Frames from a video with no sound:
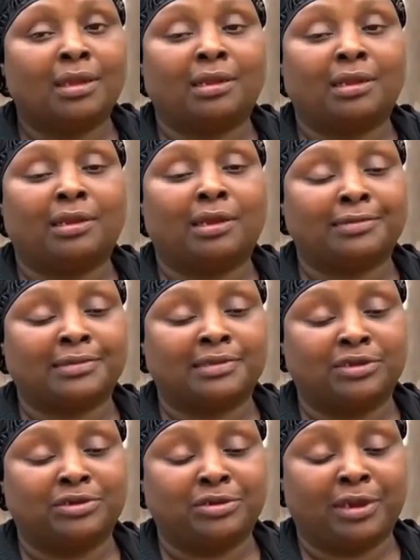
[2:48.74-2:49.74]
And I love
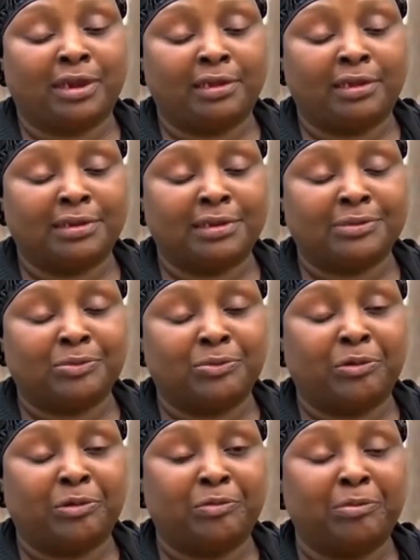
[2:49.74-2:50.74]
CJ. I just
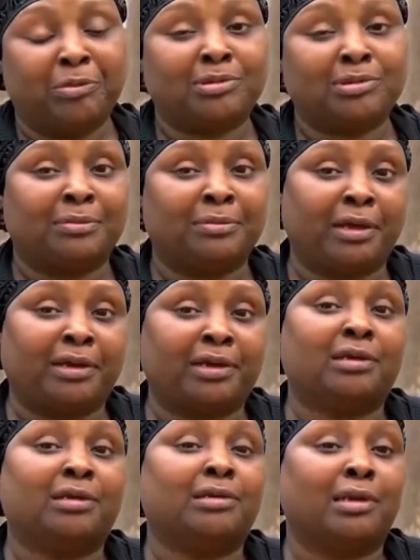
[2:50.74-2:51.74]
want
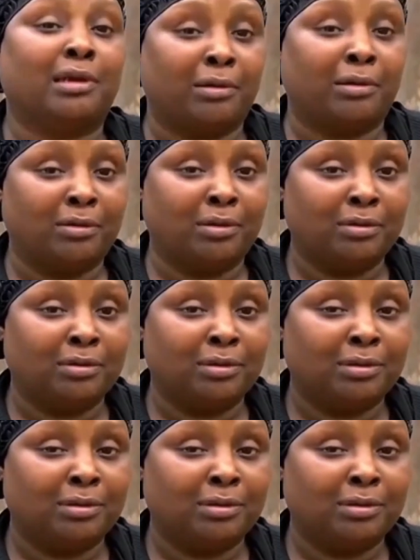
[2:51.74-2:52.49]
somebody to know.